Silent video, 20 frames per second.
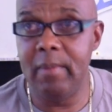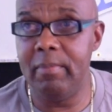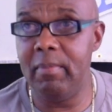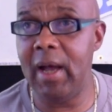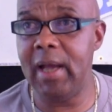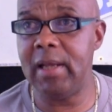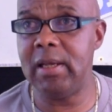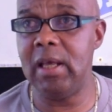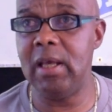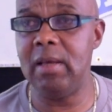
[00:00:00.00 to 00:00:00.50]

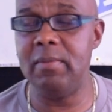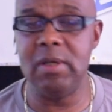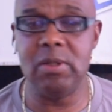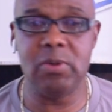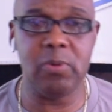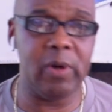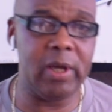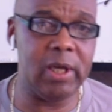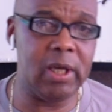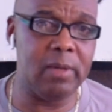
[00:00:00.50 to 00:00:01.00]
My name
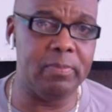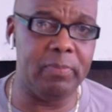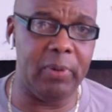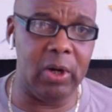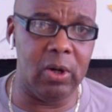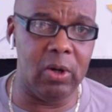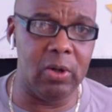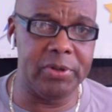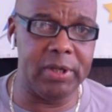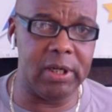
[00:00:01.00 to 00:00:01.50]
is Wayne
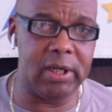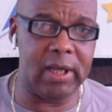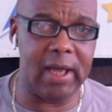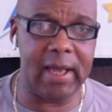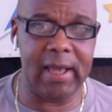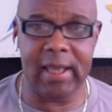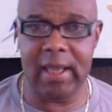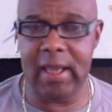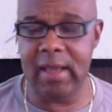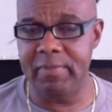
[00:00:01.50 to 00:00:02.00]
Bolden.
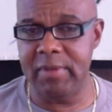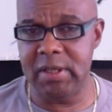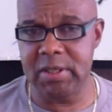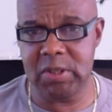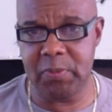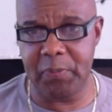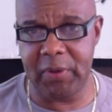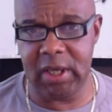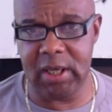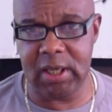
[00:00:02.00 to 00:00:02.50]
I am the
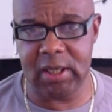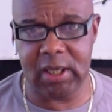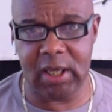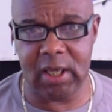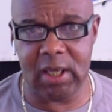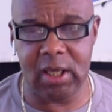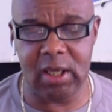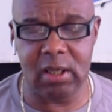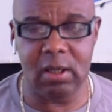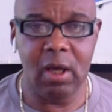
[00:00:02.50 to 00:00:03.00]
Speed
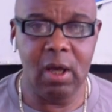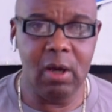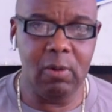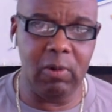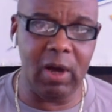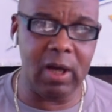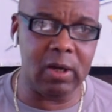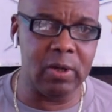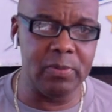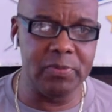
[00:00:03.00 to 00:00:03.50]
King.
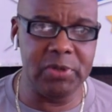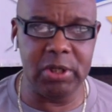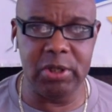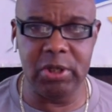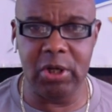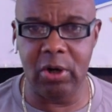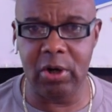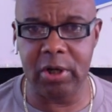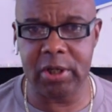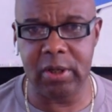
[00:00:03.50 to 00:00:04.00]
Welcome to
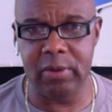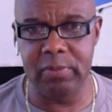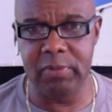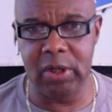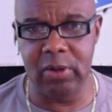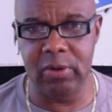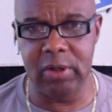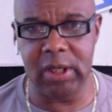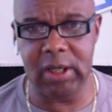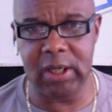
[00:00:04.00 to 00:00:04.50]
your
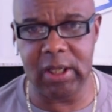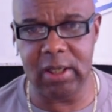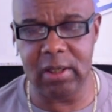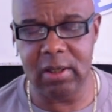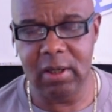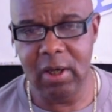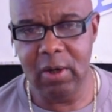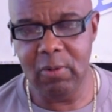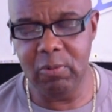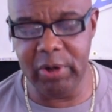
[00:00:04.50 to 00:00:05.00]
community.